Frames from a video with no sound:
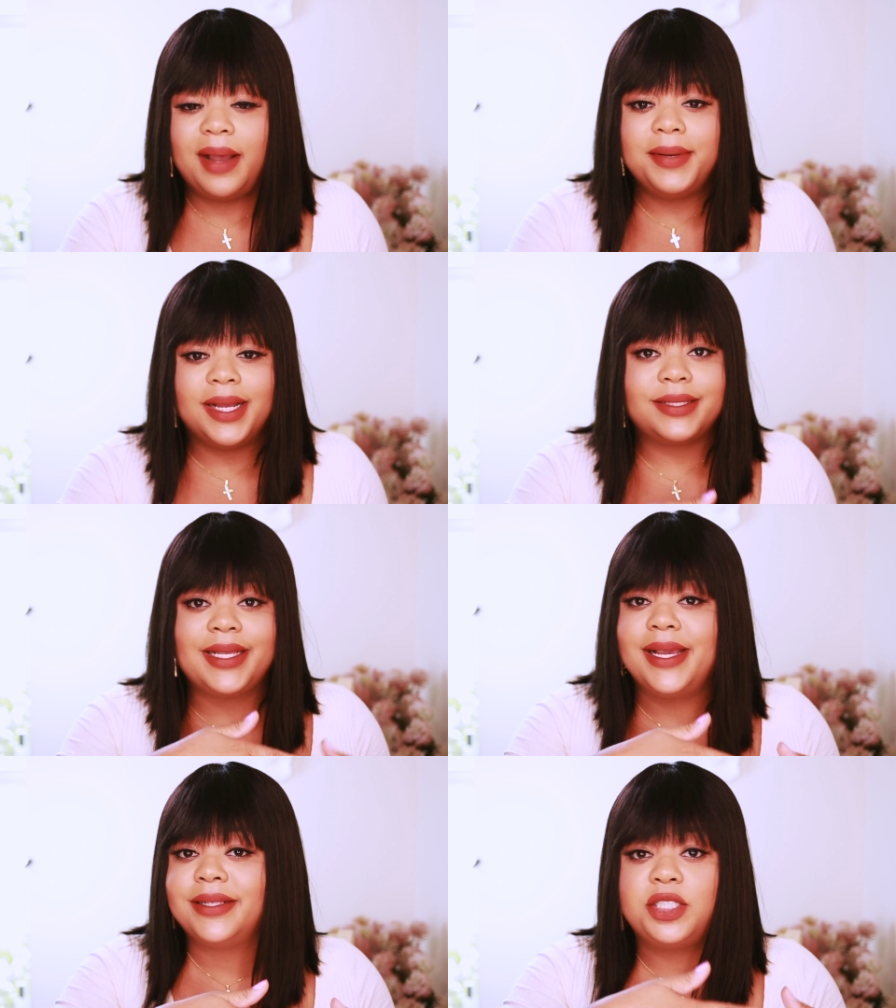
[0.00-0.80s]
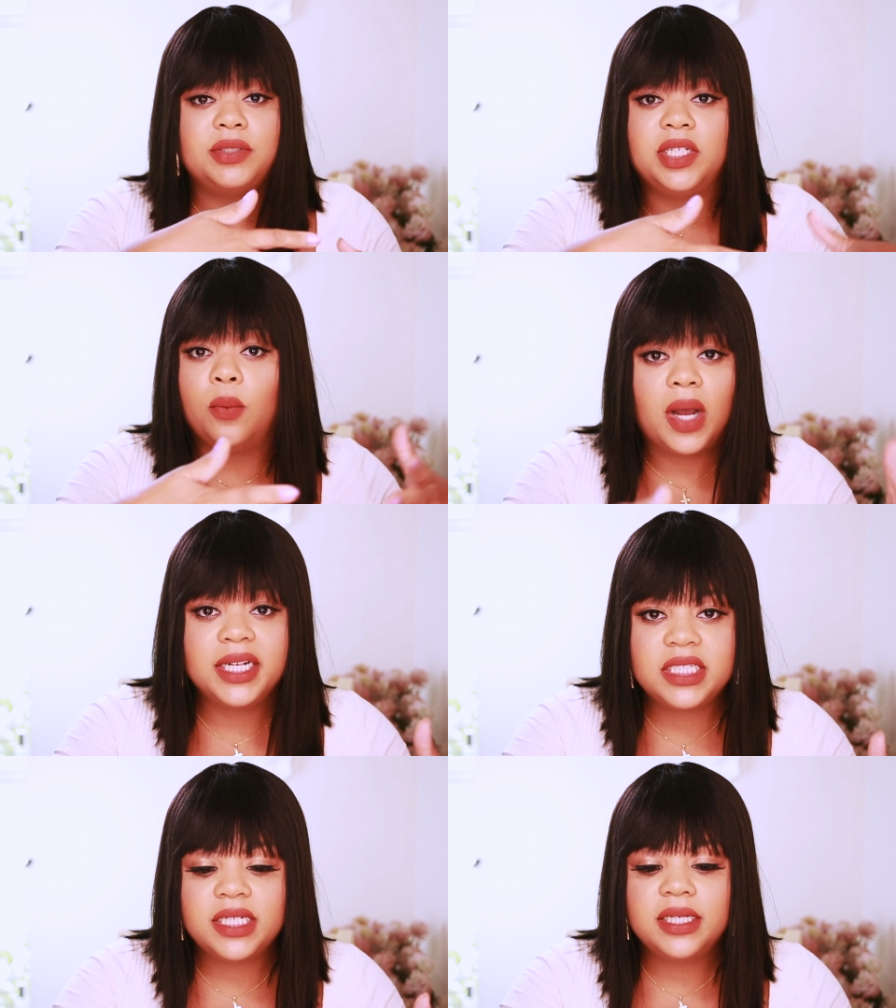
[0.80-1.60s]
I'm not saying that you need to watch
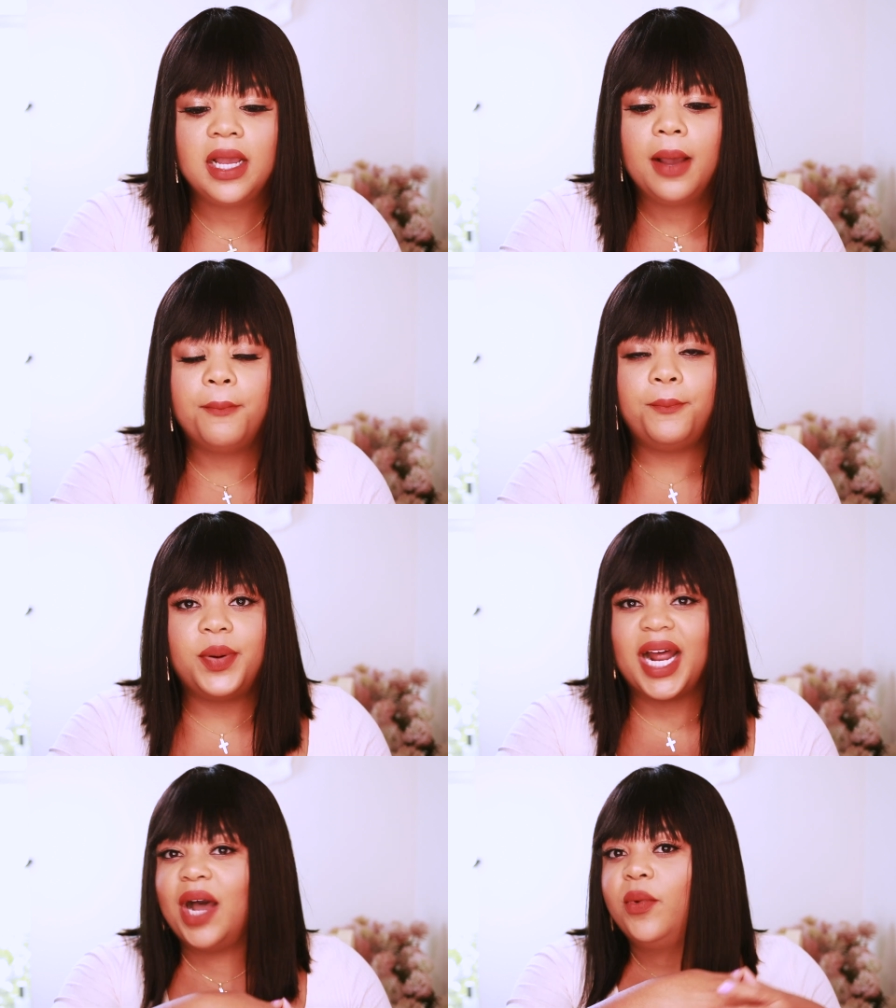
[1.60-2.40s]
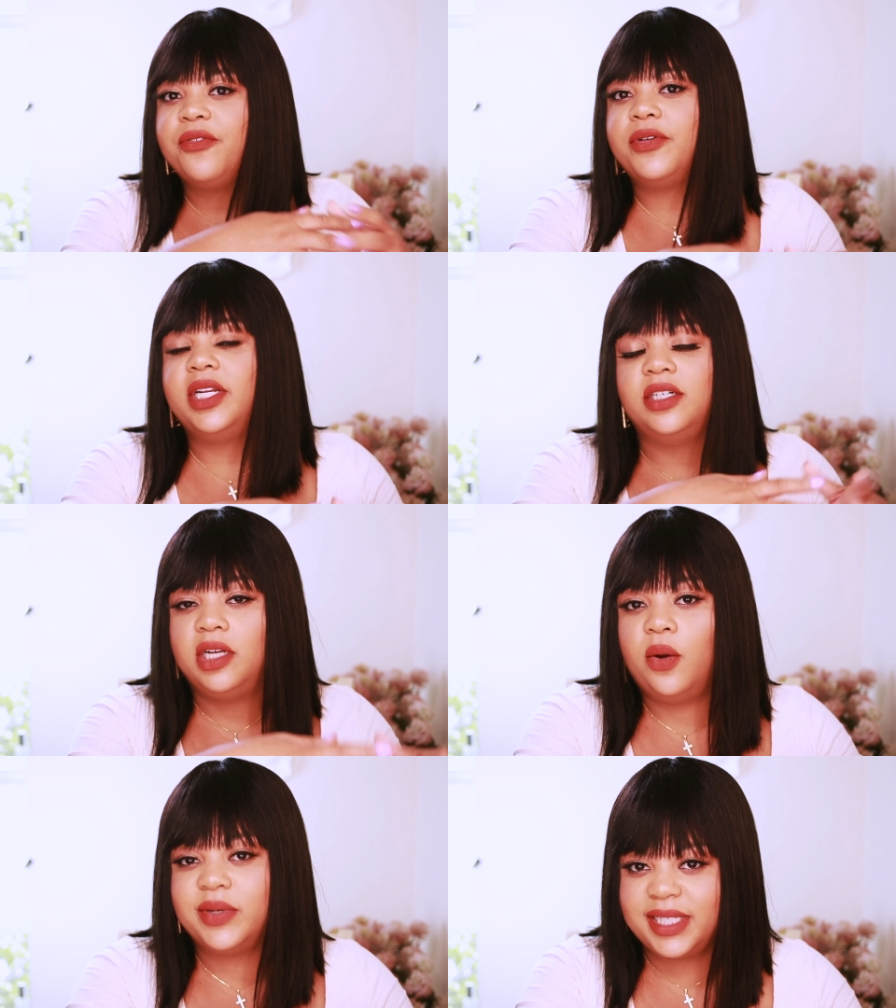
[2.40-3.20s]
it, but I want for you to
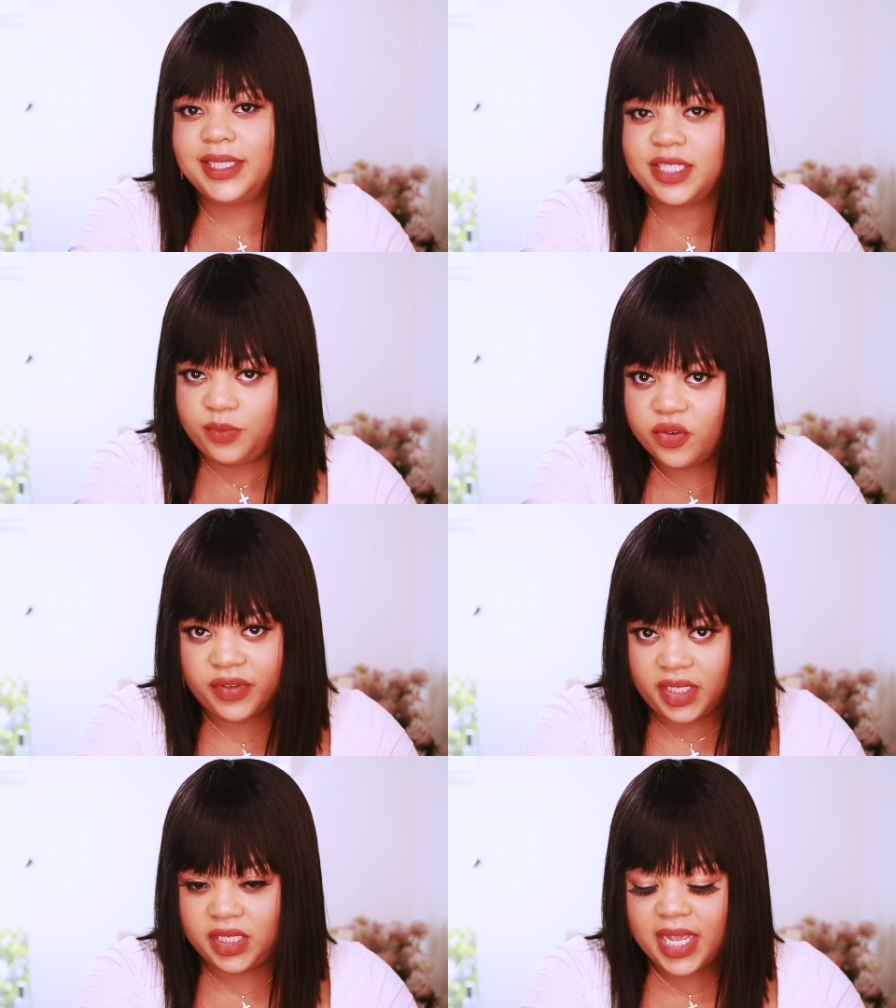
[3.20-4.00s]
know what's in this movie.